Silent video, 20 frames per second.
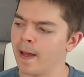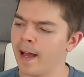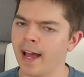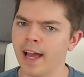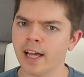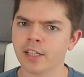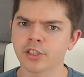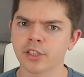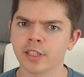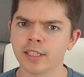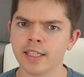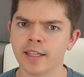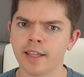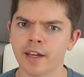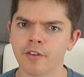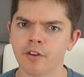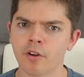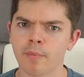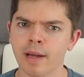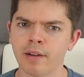Actually,
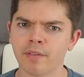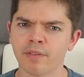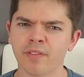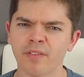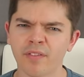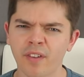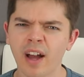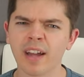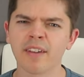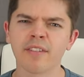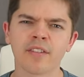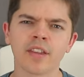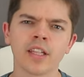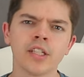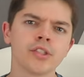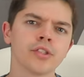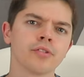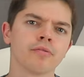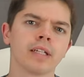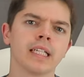there are about 5
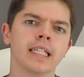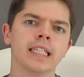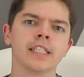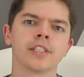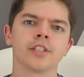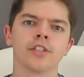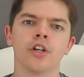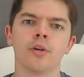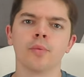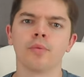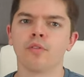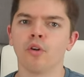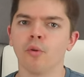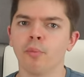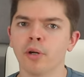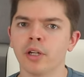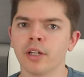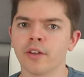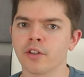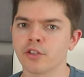things you really need to know before
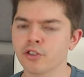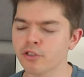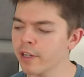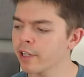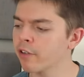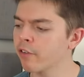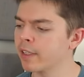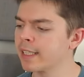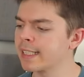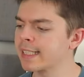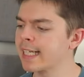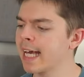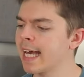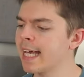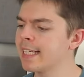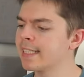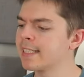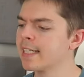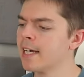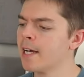pulling the trigger on this
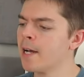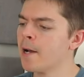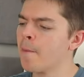case.